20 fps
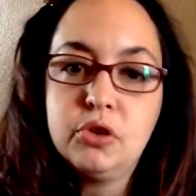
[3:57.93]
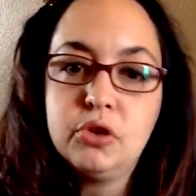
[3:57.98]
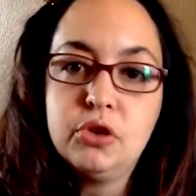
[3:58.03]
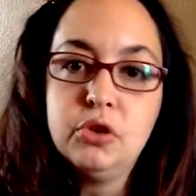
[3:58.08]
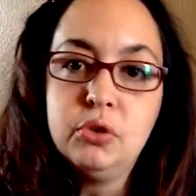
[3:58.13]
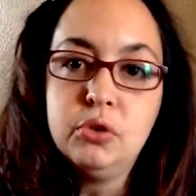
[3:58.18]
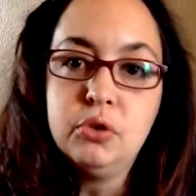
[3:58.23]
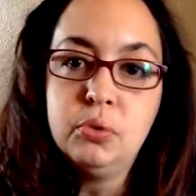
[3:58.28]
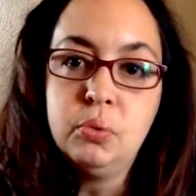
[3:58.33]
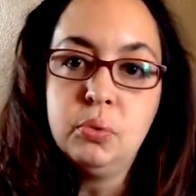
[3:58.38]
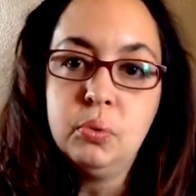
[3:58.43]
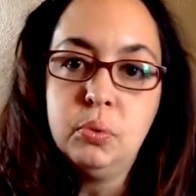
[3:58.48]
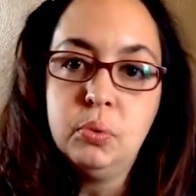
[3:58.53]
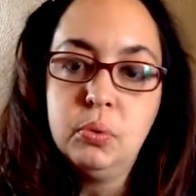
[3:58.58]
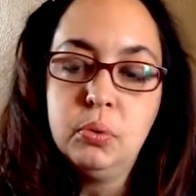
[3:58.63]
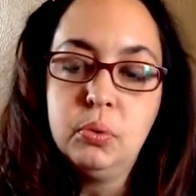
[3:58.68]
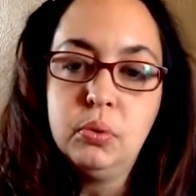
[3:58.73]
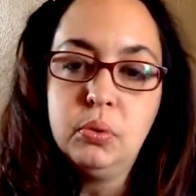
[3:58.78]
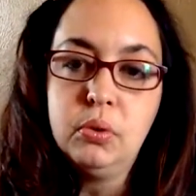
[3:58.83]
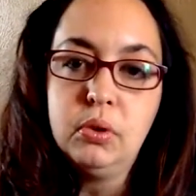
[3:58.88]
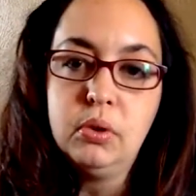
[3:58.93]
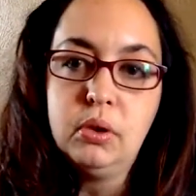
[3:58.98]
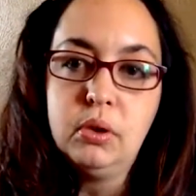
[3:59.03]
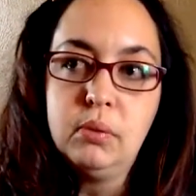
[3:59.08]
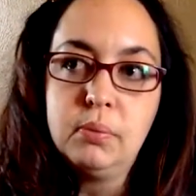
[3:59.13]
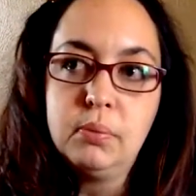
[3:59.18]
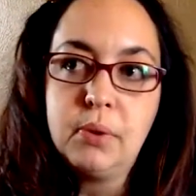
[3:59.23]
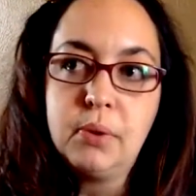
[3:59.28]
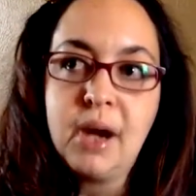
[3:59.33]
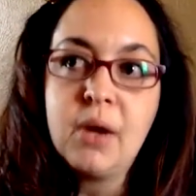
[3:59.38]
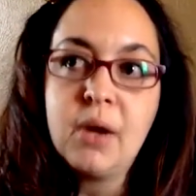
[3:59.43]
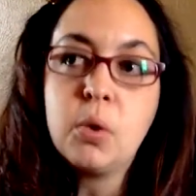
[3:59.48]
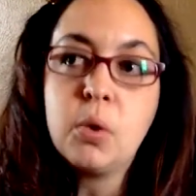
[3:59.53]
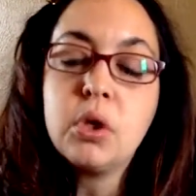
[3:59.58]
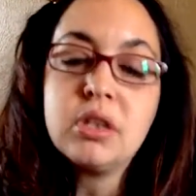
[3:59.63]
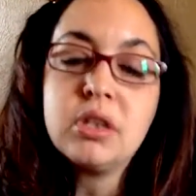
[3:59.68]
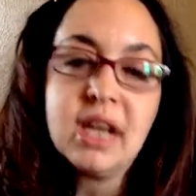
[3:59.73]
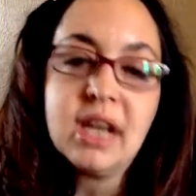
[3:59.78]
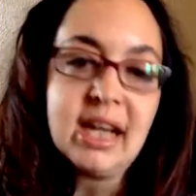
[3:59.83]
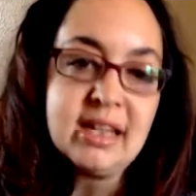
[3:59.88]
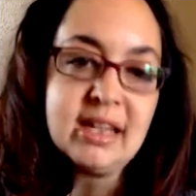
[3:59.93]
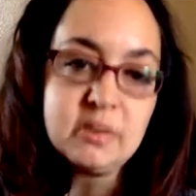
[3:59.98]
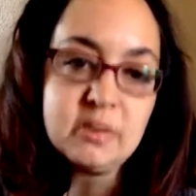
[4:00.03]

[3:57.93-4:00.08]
to prioritize